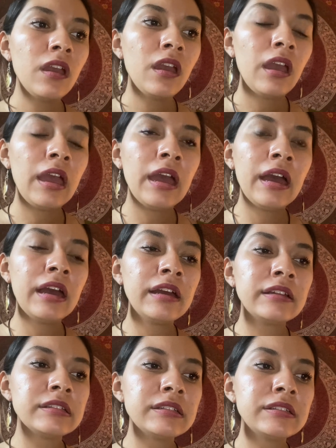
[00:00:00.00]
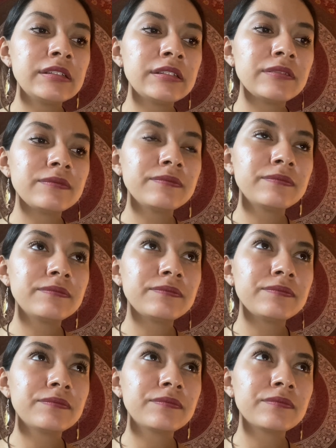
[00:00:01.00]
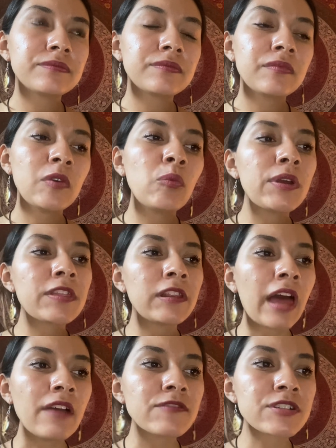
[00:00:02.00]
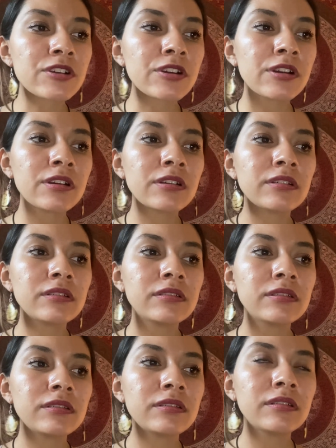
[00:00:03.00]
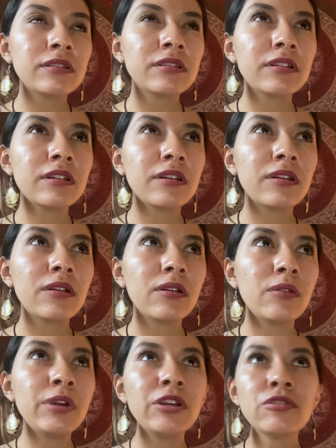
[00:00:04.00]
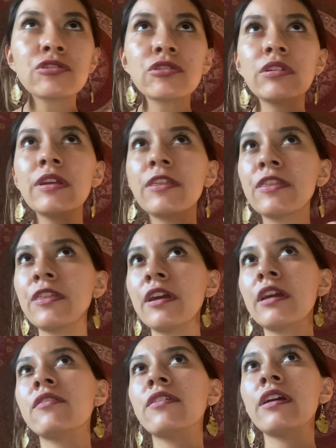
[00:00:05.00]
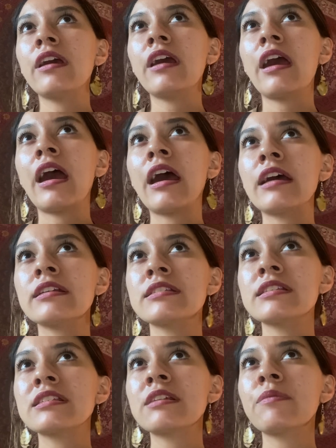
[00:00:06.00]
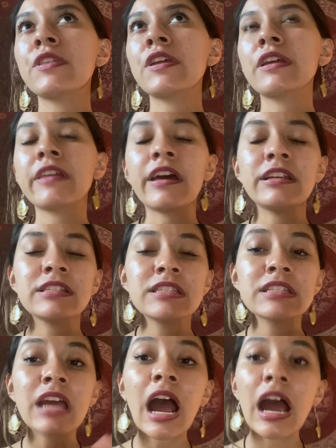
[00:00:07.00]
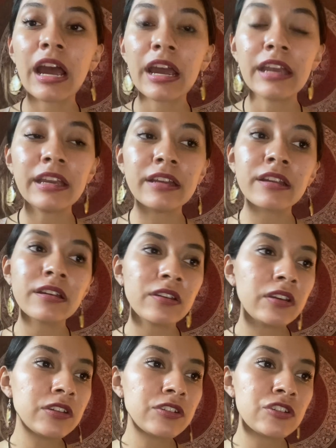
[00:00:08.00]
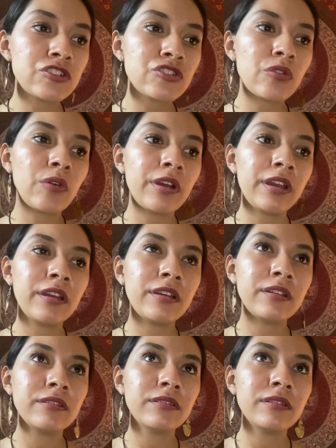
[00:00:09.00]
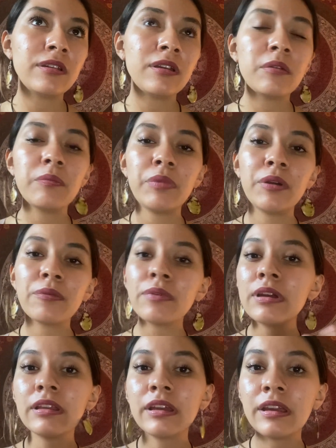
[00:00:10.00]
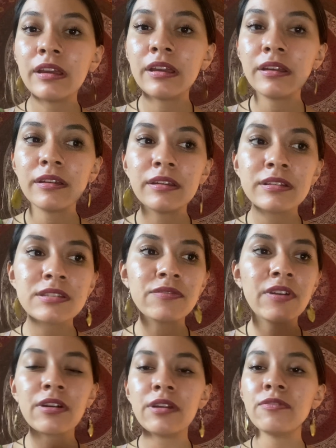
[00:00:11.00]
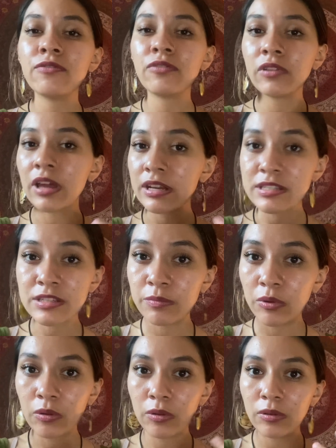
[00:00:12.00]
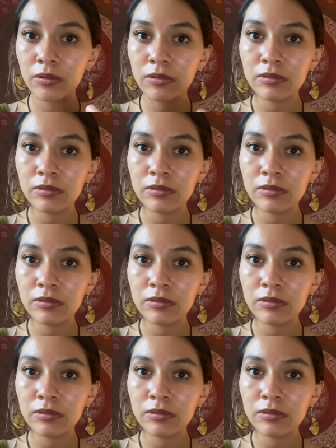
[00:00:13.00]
And with laughter, we usually think of it as something that is tied to joy. But really, it's a very flexible